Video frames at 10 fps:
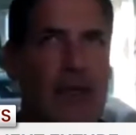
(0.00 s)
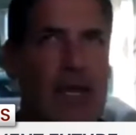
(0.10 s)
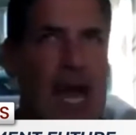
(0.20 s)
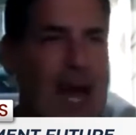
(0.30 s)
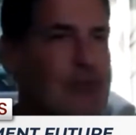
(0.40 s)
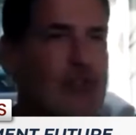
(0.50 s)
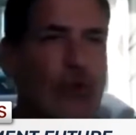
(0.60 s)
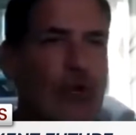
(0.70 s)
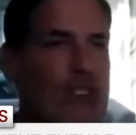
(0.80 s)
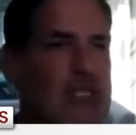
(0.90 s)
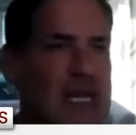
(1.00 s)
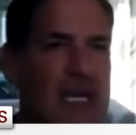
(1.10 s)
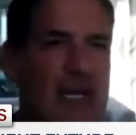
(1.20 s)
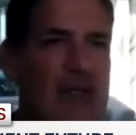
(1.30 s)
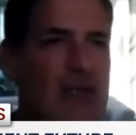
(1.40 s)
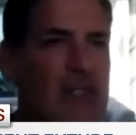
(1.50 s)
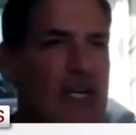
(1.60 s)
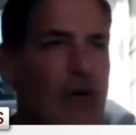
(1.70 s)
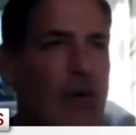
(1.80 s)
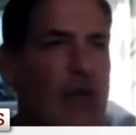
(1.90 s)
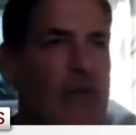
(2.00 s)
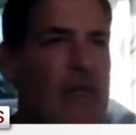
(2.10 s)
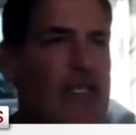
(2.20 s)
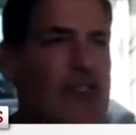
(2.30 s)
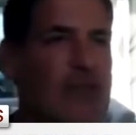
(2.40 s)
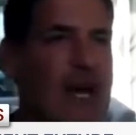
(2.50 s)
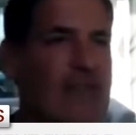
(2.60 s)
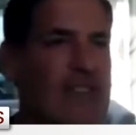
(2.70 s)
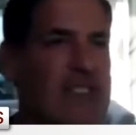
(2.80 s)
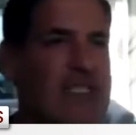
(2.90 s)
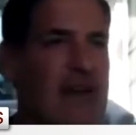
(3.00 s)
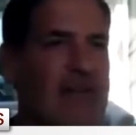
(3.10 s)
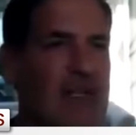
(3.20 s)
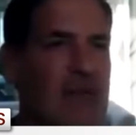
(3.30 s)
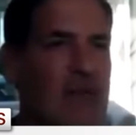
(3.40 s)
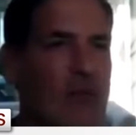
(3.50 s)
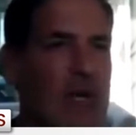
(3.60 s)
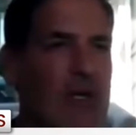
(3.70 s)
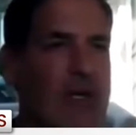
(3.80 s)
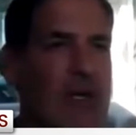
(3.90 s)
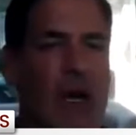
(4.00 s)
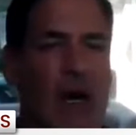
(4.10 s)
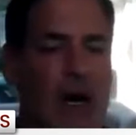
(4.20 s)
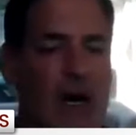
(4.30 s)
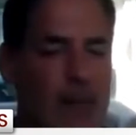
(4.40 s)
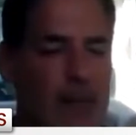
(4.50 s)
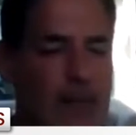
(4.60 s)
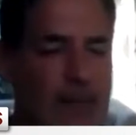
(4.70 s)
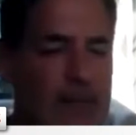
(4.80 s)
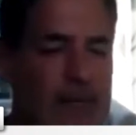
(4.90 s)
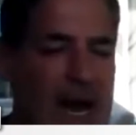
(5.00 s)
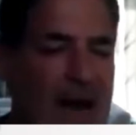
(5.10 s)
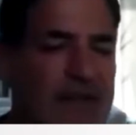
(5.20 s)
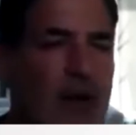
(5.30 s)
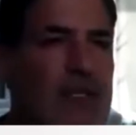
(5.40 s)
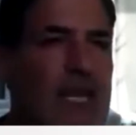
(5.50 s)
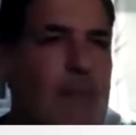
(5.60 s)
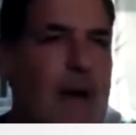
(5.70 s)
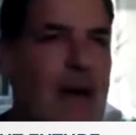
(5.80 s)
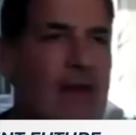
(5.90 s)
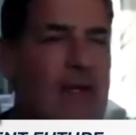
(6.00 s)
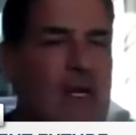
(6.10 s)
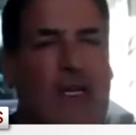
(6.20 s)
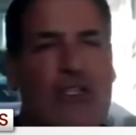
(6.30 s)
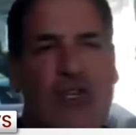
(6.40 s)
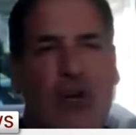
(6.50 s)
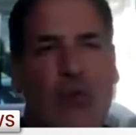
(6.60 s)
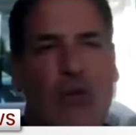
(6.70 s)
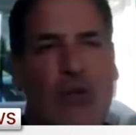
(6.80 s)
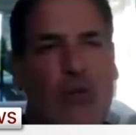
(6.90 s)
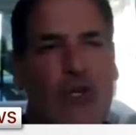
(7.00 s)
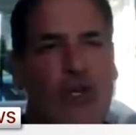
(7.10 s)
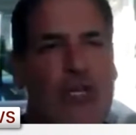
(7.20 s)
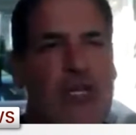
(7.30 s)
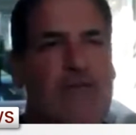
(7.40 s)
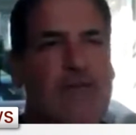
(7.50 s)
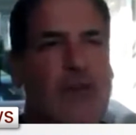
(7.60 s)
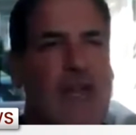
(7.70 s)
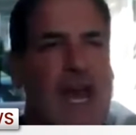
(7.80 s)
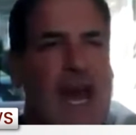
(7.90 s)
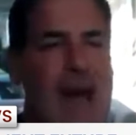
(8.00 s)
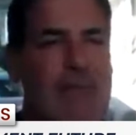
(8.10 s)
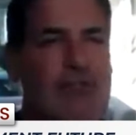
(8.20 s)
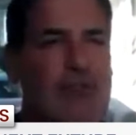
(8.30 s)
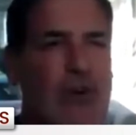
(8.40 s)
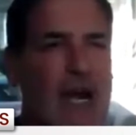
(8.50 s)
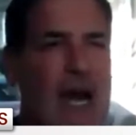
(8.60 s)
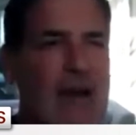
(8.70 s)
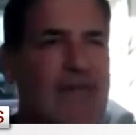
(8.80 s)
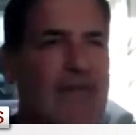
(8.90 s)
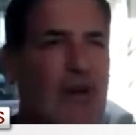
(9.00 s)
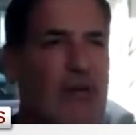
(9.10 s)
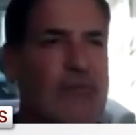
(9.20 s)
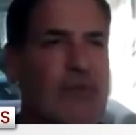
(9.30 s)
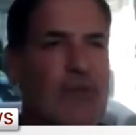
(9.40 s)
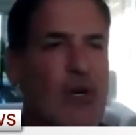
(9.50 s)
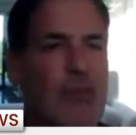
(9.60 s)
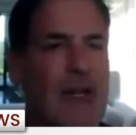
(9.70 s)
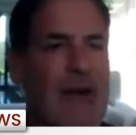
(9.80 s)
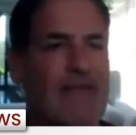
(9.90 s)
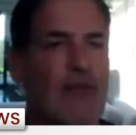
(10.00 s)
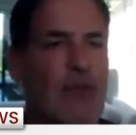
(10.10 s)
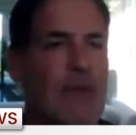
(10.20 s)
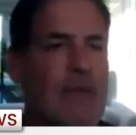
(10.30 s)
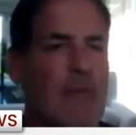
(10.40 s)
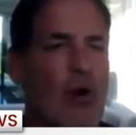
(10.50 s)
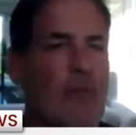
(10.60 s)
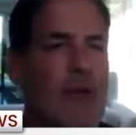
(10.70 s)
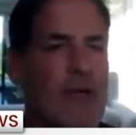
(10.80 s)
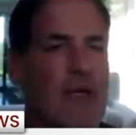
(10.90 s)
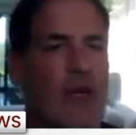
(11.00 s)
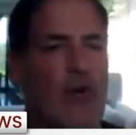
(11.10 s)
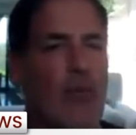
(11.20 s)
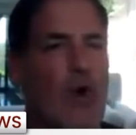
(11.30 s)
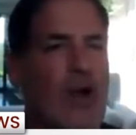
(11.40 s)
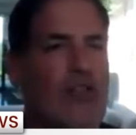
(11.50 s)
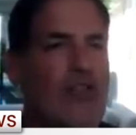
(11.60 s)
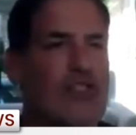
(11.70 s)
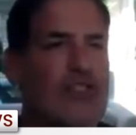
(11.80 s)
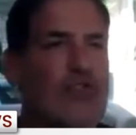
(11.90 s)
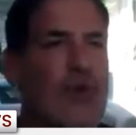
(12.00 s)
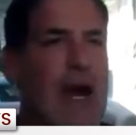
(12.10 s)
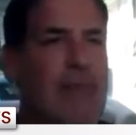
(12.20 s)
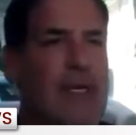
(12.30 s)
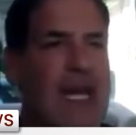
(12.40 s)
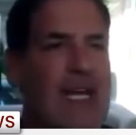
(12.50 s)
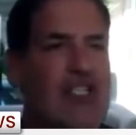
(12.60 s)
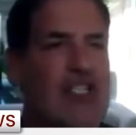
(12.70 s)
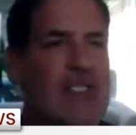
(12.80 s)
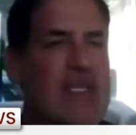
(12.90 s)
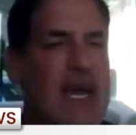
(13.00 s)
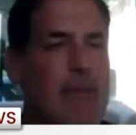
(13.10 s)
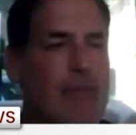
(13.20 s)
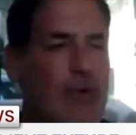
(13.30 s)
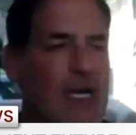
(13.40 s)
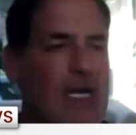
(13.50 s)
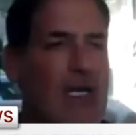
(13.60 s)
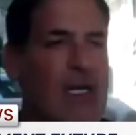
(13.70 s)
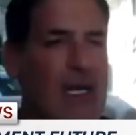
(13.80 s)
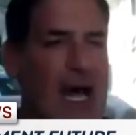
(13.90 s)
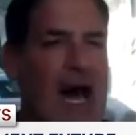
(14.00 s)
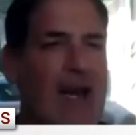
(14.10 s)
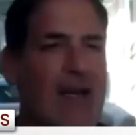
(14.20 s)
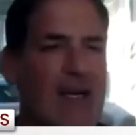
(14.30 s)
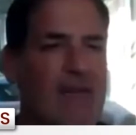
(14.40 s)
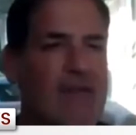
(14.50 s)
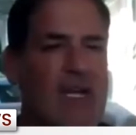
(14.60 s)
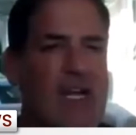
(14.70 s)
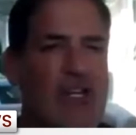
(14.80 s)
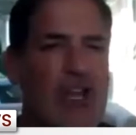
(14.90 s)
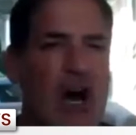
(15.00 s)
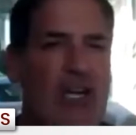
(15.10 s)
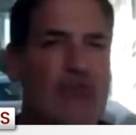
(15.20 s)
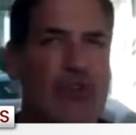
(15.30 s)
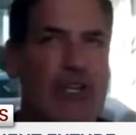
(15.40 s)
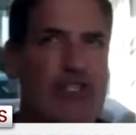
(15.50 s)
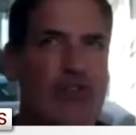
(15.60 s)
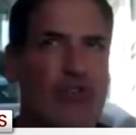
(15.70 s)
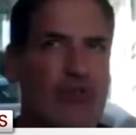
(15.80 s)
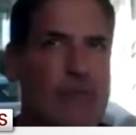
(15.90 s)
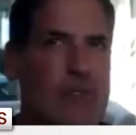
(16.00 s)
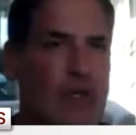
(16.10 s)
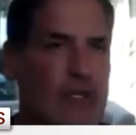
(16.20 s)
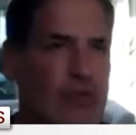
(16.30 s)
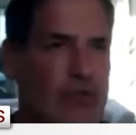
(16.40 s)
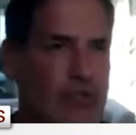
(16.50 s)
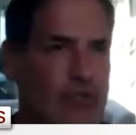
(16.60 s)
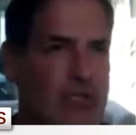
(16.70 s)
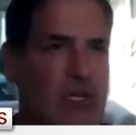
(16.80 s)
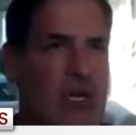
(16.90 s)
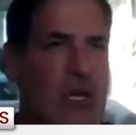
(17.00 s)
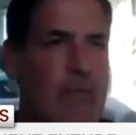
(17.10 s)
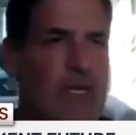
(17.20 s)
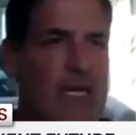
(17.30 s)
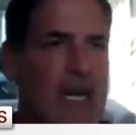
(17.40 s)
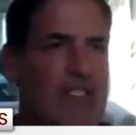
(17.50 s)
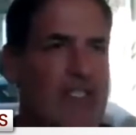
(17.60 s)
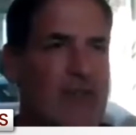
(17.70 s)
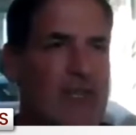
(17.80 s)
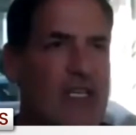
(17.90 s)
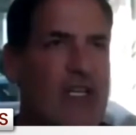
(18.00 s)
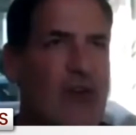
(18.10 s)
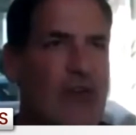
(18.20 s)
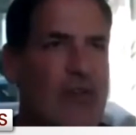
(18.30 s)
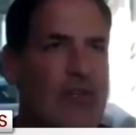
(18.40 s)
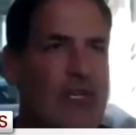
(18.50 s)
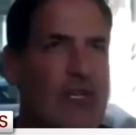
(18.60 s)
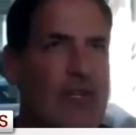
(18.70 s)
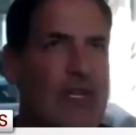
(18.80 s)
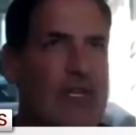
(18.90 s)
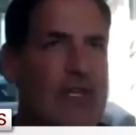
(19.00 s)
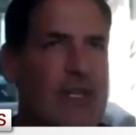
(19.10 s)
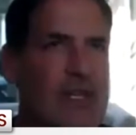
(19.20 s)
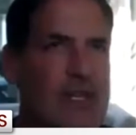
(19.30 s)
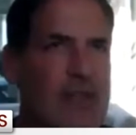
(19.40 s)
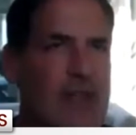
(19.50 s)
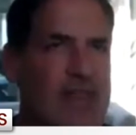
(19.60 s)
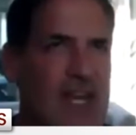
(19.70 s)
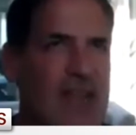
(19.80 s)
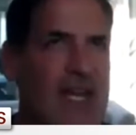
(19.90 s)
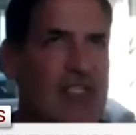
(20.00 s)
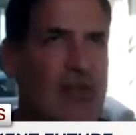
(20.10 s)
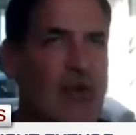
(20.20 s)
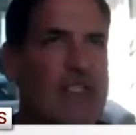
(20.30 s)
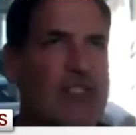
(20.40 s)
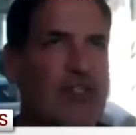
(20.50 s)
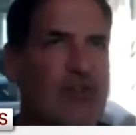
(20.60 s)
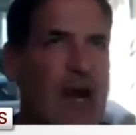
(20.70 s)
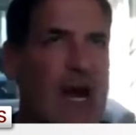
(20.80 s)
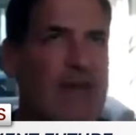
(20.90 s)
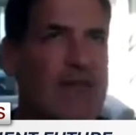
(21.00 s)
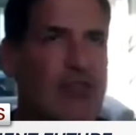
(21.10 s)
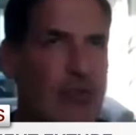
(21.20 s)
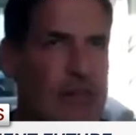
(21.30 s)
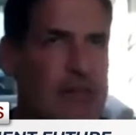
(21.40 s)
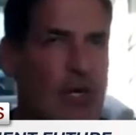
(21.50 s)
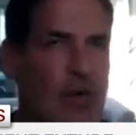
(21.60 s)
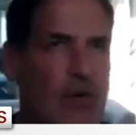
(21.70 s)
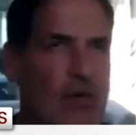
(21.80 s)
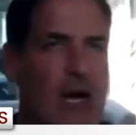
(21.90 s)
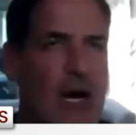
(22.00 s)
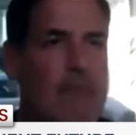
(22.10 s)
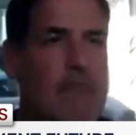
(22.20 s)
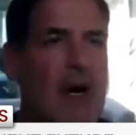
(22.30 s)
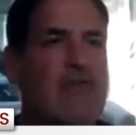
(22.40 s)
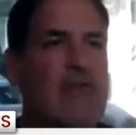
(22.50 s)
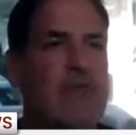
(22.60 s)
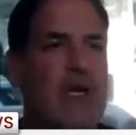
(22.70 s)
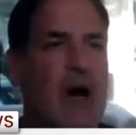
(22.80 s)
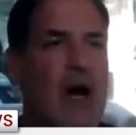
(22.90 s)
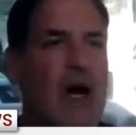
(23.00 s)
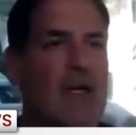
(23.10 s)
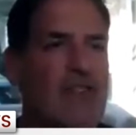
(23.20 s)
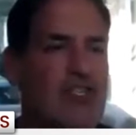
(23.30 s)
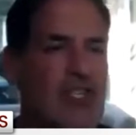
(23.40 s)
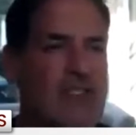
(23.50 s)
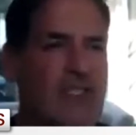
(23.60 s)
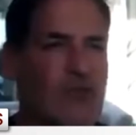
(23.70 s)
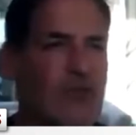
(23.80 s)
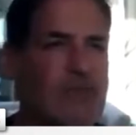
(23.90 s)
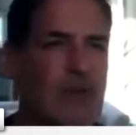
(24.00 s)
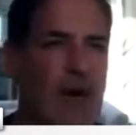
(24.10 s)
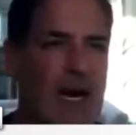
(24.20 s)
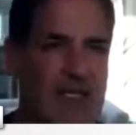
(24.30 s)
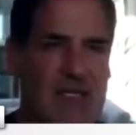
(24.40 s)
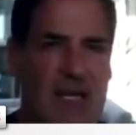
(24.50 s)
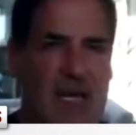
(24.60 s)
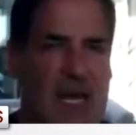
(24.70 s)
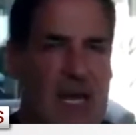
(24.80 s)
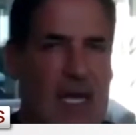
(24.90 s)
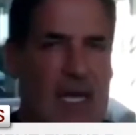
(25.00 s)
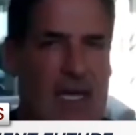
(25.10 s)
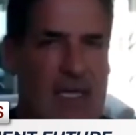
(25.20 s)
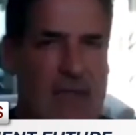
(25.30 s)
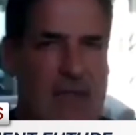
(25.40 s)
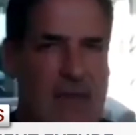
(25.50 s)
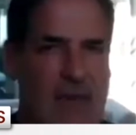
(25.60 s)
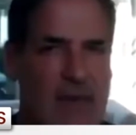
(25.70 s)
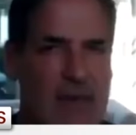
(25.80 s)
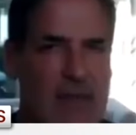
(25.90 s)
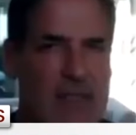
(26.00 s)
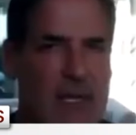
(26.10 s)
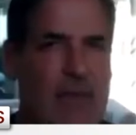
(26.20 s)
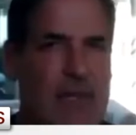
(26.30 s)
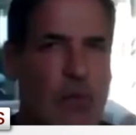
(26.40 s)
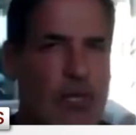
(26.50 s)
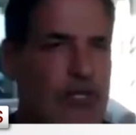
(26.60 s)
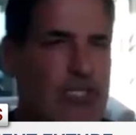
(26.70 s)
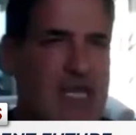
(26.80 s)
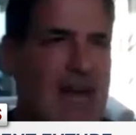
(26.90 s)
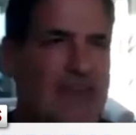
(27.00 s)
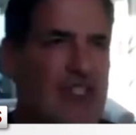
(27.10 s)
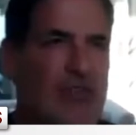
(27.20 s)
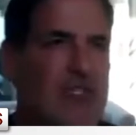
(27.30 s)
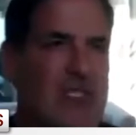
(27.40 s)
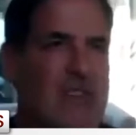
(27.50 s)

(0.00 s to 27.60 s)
app stores hit, when in 2007, when the iPhone came out. So we're looking for that app store iPhone, platforming moment where there's new applications that bring in a lot of non-traditional crypto users. Because the thing that's going to drive crypto above and beyond just the cryptoites is something where you just have to use it.